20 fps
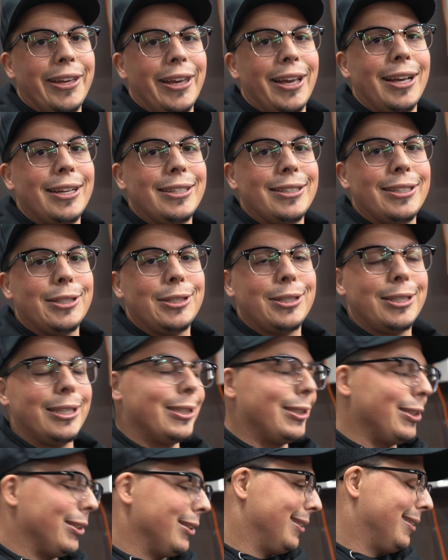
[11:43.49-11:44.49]
Yeah, this
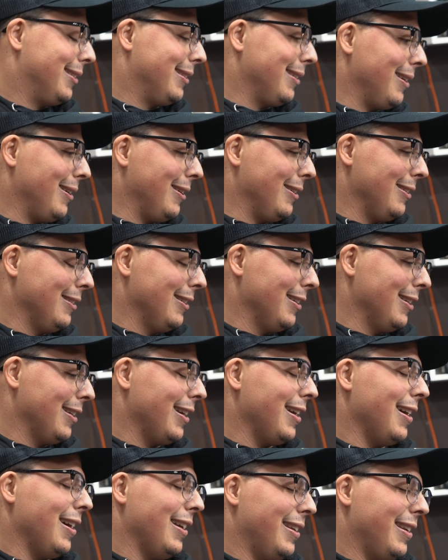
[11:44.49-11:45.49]
is God
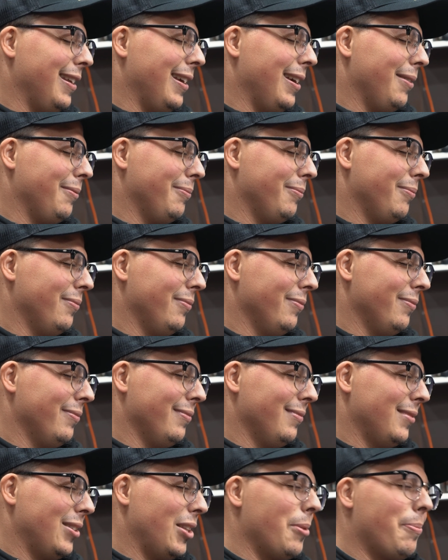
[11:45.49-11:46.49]

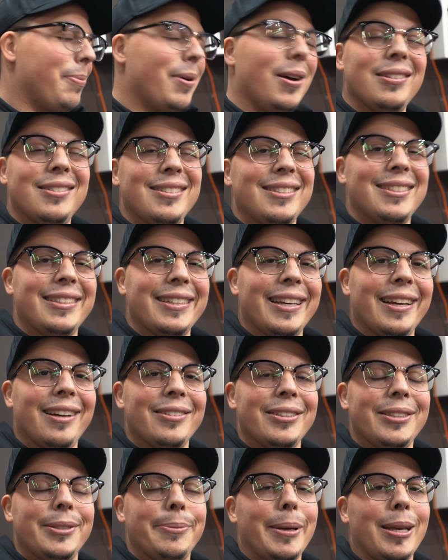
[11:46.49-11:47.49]
damn. Deposit's
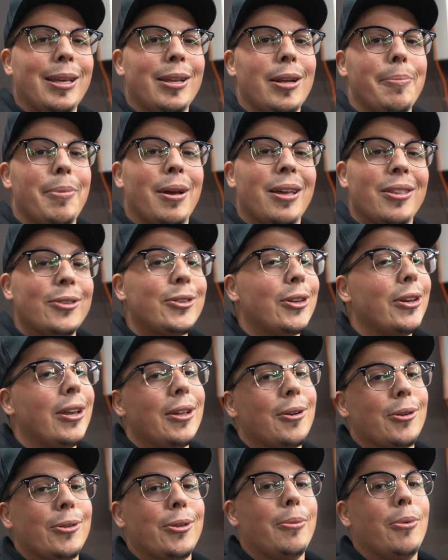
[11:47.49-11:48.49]
down. He's picking it up either
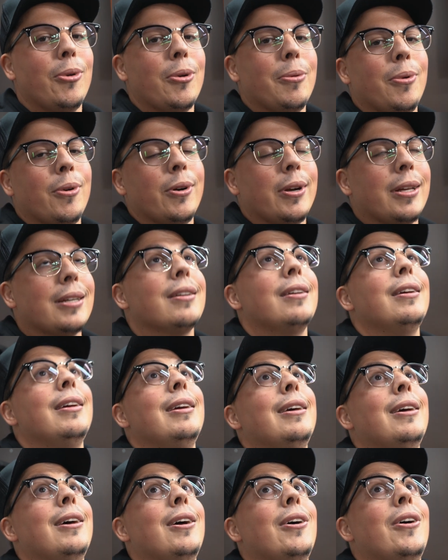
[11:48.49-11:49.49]
tonight or tomorrow morning.
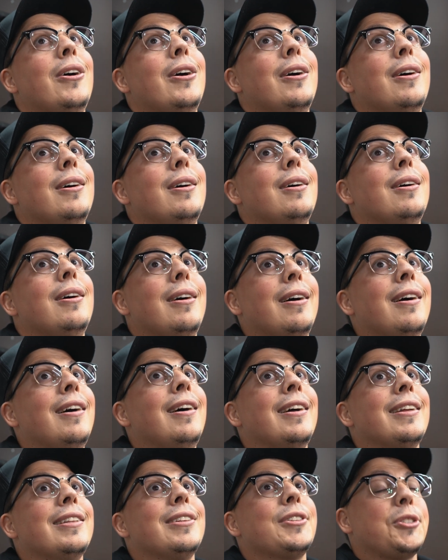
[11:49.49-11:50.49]

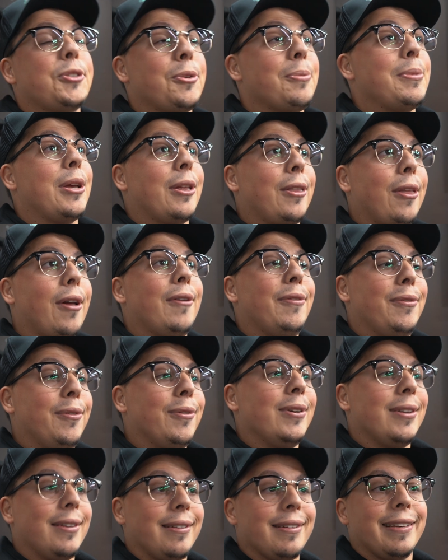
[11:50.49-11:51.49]
This is gonna be a tough
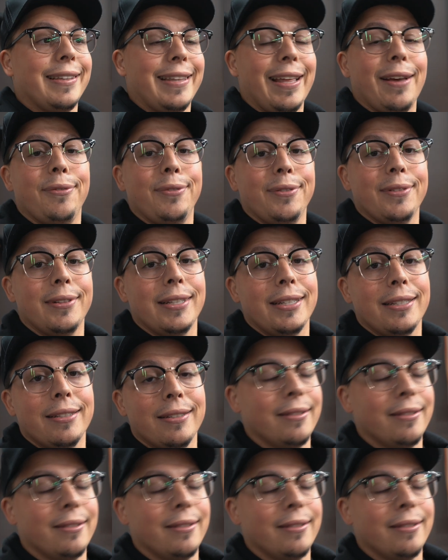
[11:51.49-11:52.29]
one, definitely.